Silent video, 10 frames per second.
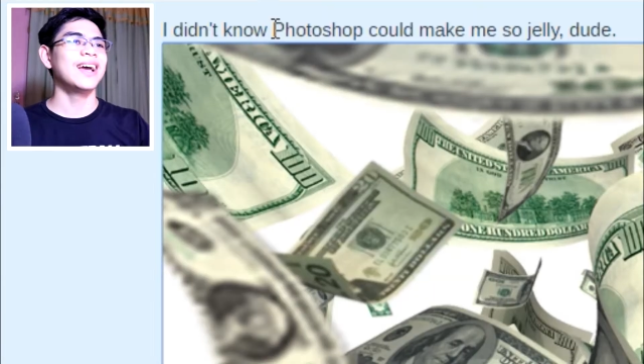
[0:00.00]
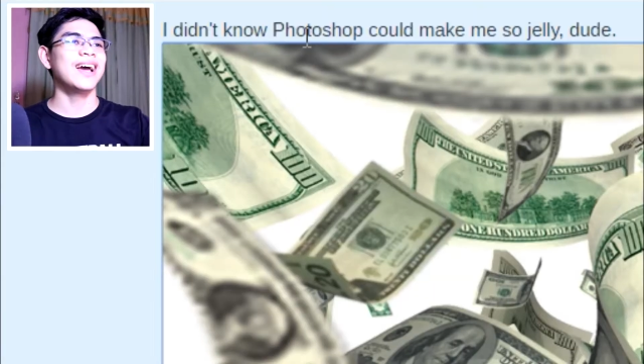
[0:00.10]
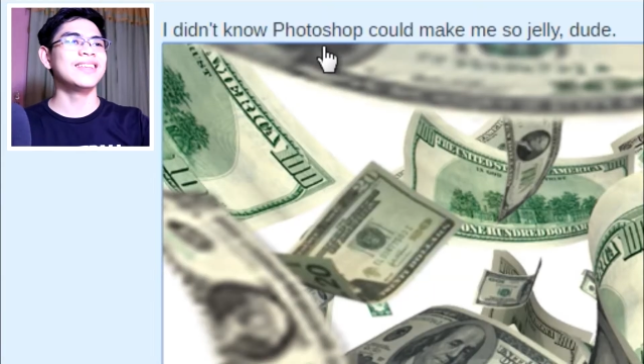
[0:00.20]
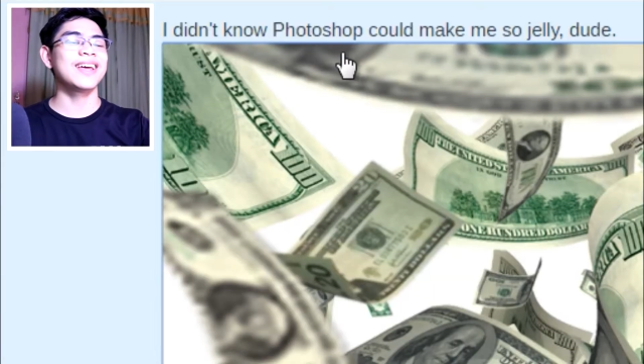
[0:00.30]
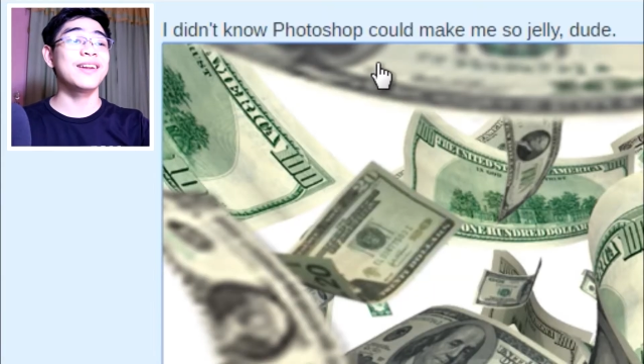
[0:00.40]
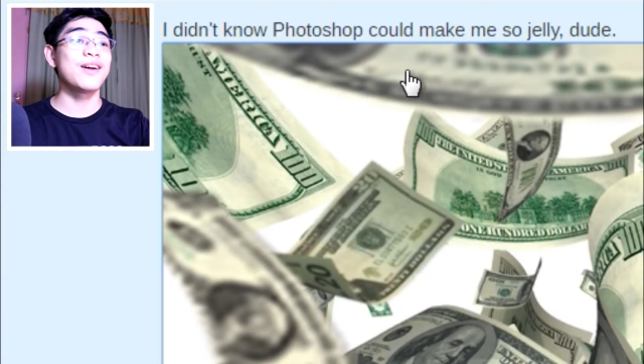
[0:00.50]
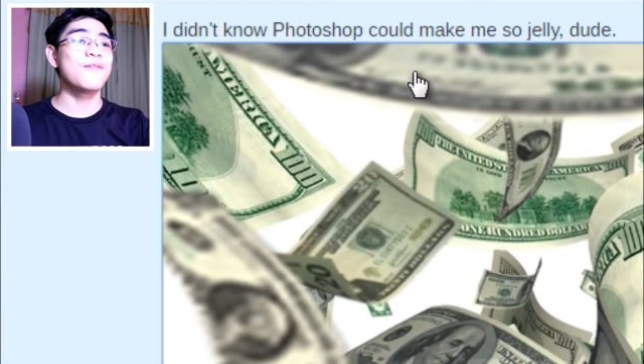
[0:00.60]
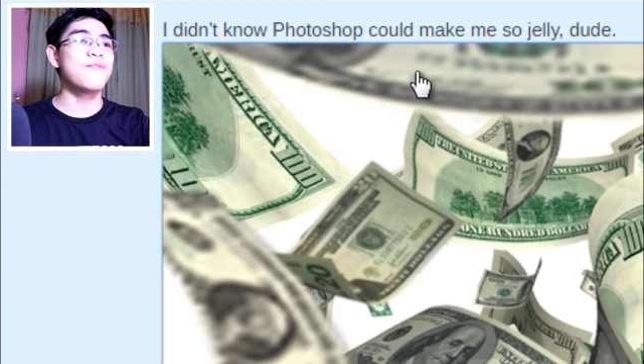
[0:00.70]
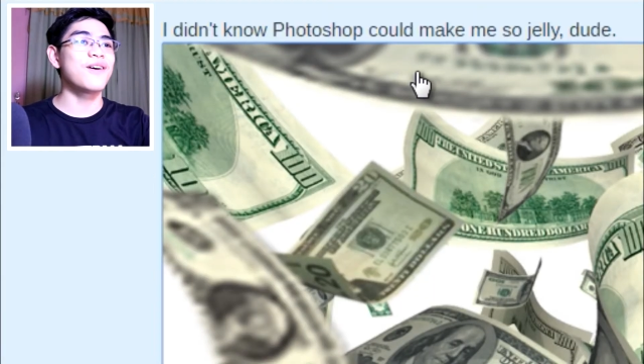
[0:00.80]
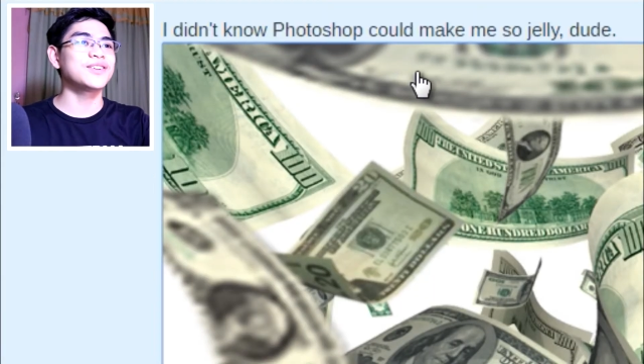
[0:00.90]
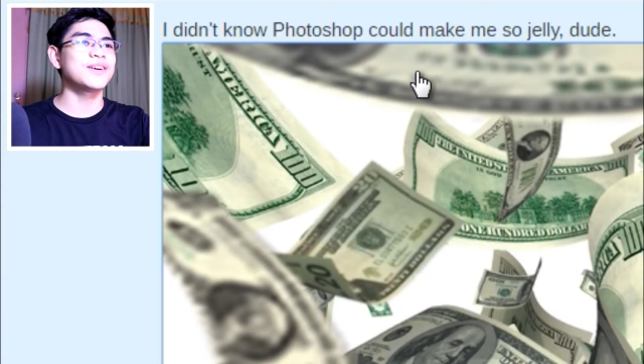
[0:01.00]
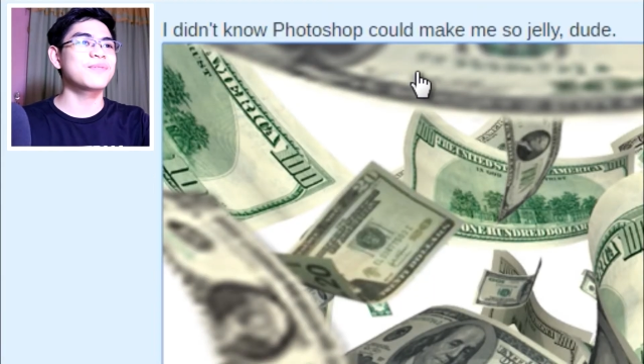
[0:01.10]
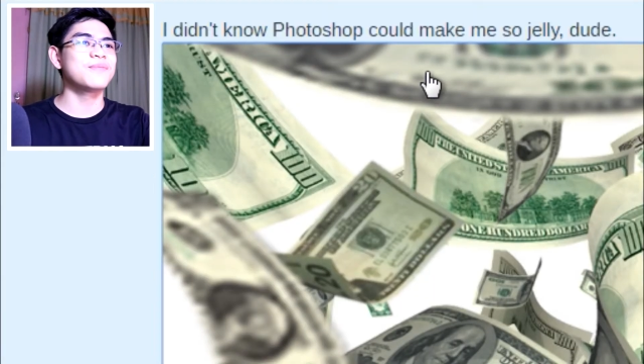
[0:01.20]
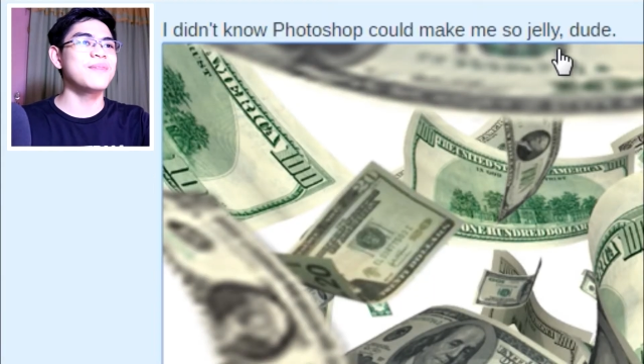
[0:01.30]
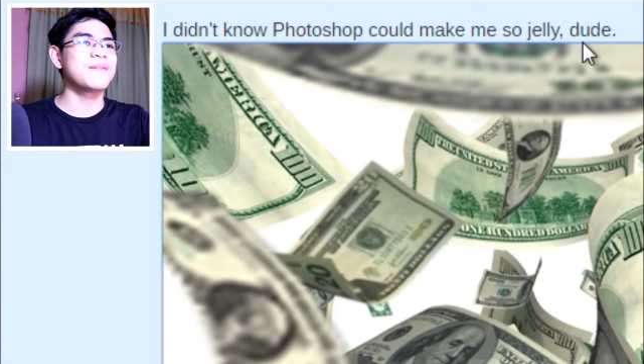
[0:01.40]
I didn't know
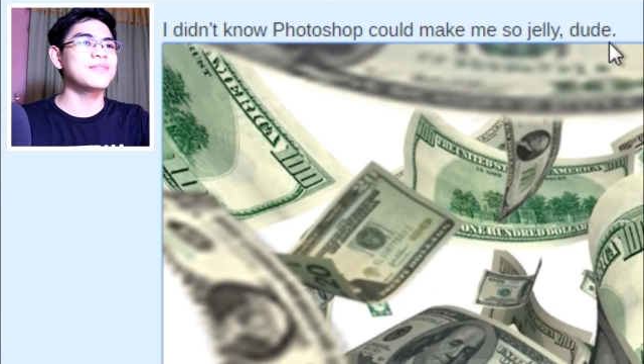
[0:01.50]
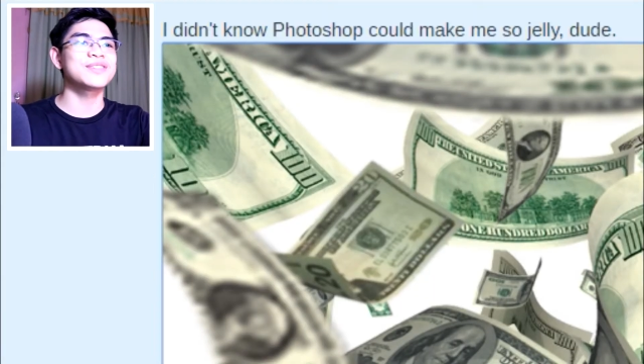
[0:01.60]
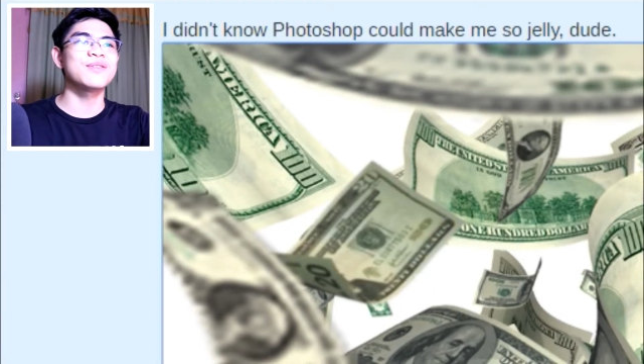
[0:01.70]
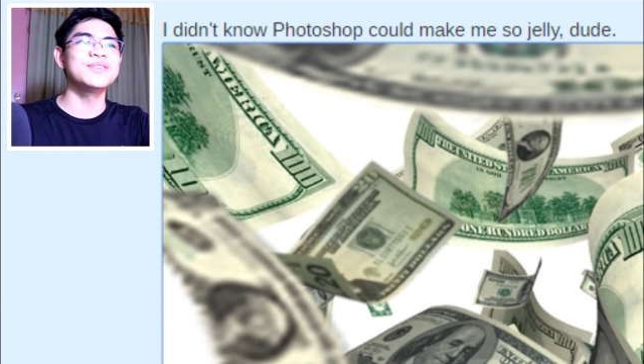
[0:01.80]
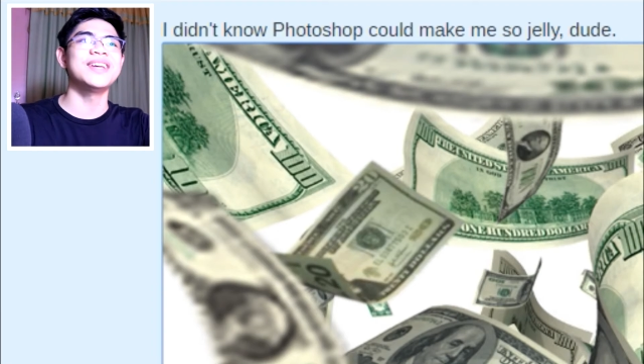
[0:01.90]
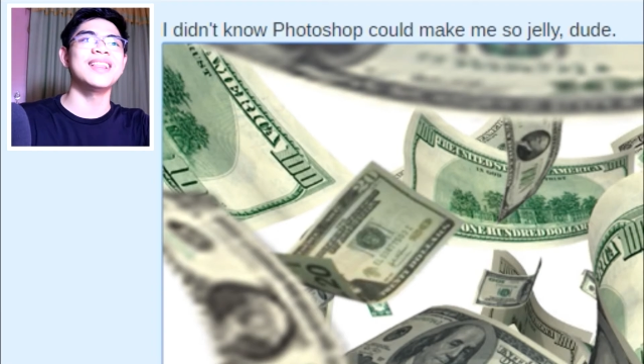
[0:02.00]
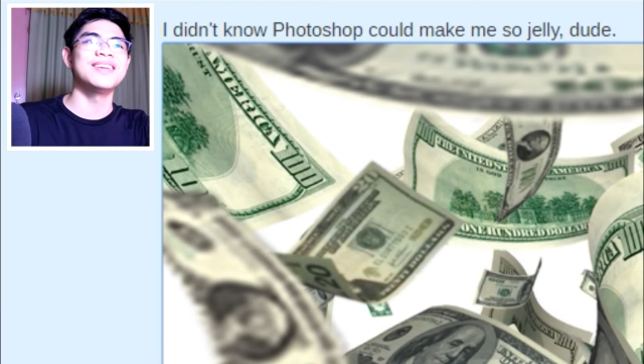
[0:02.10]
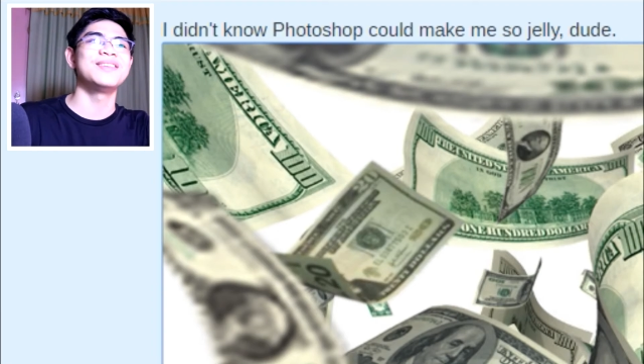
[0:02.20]
Photoshop could make me so jelly,